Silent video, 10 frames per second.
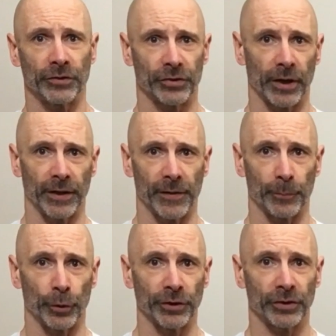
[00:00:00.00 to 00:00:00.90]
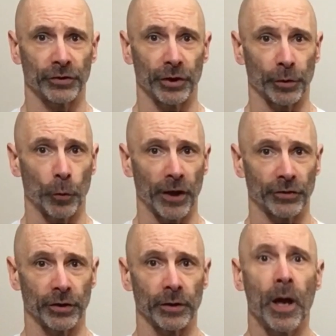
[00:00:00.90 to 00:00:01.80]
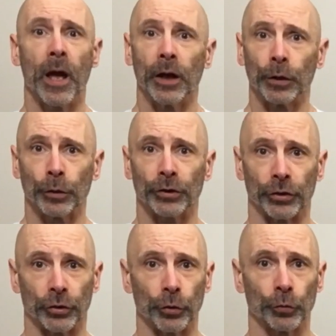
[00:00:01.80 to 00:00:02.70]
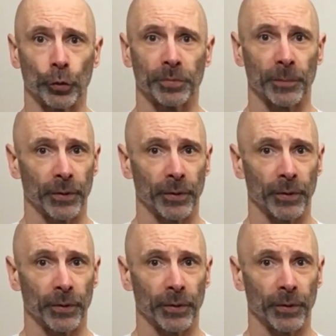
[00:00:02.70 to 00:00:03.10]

study that brings us into question looked at two groups of